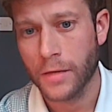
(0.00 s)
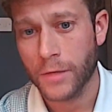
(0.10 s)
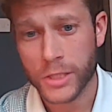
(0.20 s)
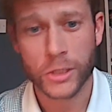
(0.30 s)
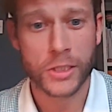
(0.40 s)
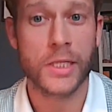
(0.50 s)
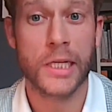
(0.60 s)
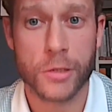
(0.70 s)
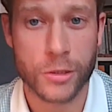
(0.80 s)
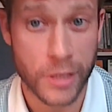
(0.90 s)
This is just an
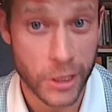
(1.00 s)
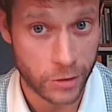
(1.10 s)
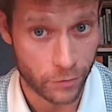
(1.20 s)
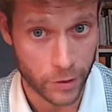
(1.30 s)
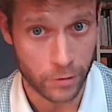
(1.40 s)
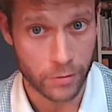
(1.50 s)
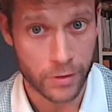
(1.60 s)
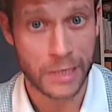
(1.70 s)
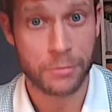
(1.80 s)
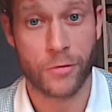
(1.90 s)
illustration though,
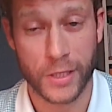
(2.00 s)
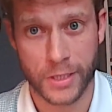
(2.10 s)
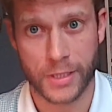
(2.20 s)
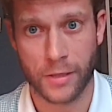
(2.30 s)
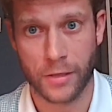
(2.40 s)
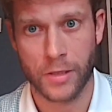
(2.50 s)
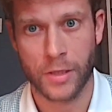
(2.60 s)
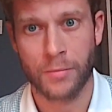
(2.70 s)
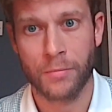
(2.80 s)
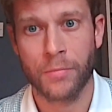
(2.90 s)
hypothetical,
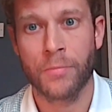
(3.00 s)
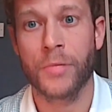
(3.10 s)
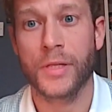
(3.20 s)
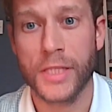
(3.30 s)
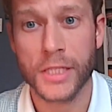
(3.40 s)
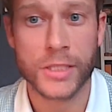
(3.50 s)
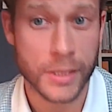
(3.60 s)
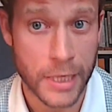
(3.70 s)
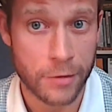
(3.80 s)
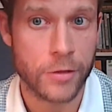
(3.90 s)
but these
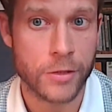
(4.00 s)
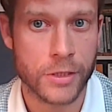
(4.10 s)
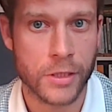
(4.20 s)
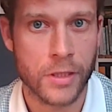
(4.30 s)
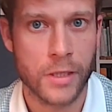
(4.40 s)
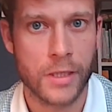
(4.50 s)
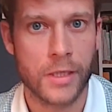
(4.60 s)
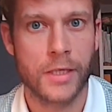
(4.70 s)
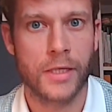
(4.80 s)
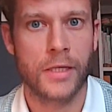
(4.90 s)
scenarios
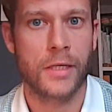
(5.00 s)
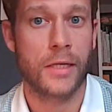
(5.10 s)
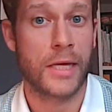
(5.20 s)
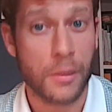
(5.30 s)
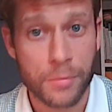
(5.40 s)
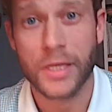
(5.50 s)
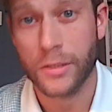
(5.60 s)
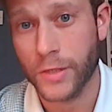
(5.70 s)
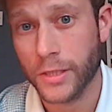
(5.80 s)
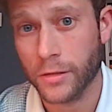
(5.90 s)
help
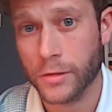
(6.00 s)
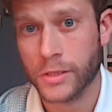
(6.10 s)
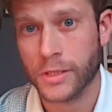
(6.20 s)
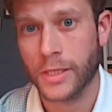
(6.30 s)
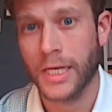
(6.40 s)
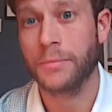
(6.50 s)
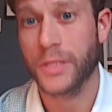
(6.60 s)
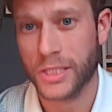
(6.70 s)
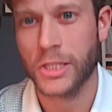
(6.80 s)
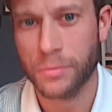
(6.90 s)
individuals, help
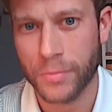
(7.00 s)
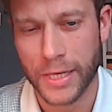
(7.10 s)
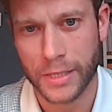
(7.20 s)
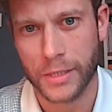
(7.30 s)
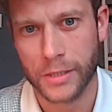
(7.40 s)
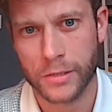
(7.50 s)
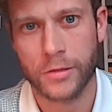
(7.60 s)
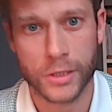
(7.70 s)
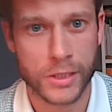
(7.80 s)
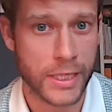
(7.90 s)
decision makers to
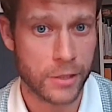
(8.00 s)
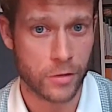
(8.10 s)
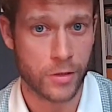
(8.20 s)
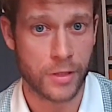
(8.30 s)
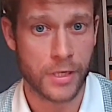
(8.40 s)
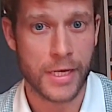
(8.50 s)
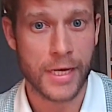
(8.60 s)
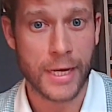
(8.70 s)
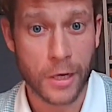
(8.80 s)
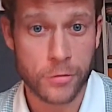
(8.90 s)
decide on
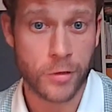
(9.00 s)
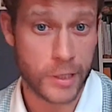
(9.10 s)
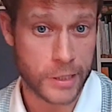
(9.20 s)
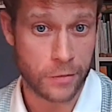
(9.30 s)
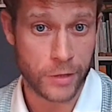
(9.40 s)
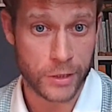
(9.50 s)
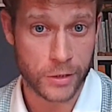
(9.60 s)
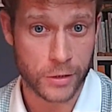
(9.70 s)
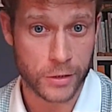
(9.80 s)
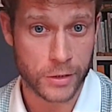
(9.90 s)
how to allocate
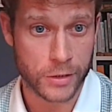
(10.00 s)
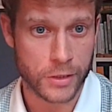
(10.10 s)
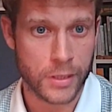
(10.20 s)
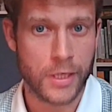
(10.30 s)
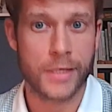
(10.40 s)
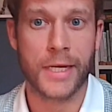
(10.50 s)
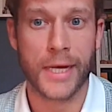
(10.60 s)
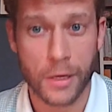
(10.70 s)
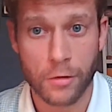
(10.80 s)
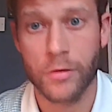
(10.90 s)
resources and
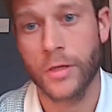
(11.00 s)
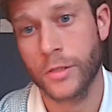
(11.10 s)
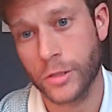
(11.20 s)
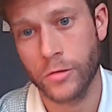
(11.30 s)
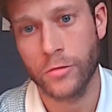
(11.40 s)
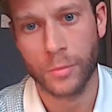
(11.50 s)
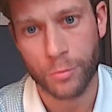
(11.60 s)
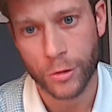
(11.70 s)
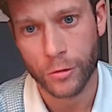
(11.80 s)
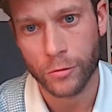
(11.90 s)
how to
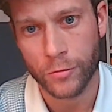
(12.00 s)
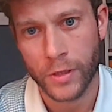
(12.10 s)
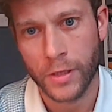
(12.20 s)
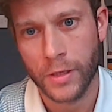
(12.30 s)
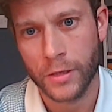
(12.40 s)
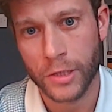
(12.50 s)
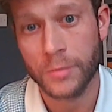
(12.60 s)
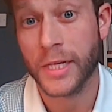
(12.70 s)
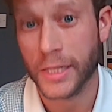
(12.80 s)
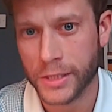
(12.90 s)
improve
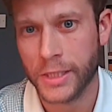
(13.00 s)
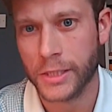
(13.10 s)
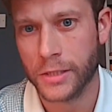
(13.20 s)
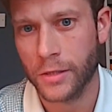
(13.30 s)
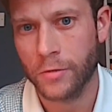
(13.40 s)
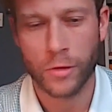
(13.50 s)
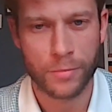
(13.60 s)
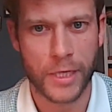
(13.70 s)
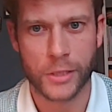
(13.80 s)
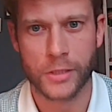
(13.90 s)
treatment access for
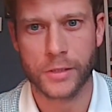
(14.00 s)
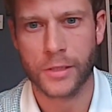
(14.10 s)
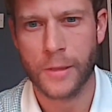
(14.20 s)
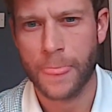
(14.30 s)
patients.